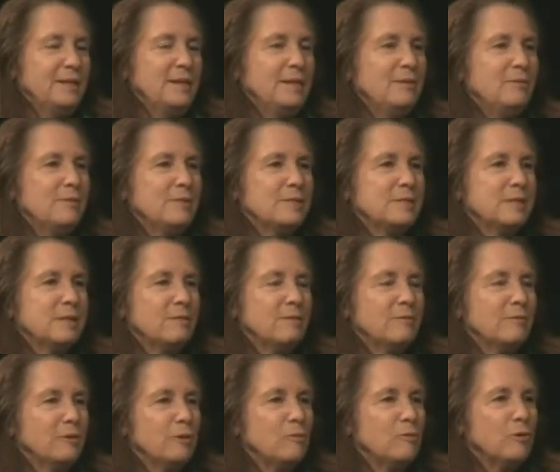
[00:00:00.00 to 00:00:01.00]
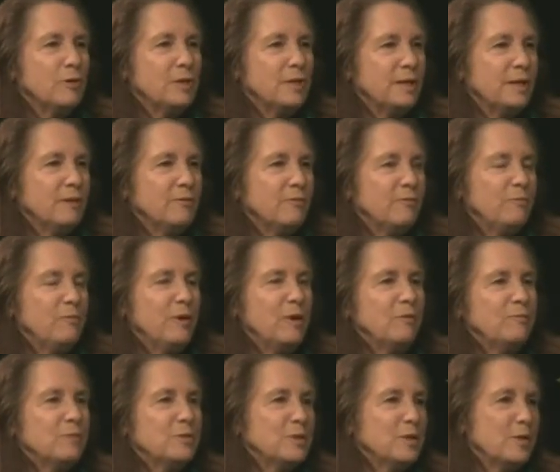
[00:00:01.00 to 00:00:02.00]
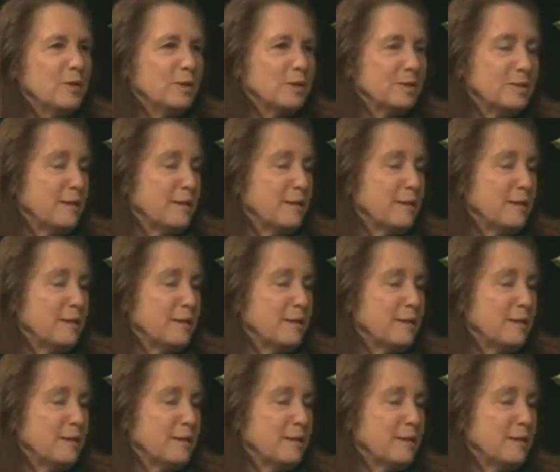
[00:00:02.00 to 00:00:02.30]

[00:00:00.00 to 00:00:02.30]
It was a recording of songs.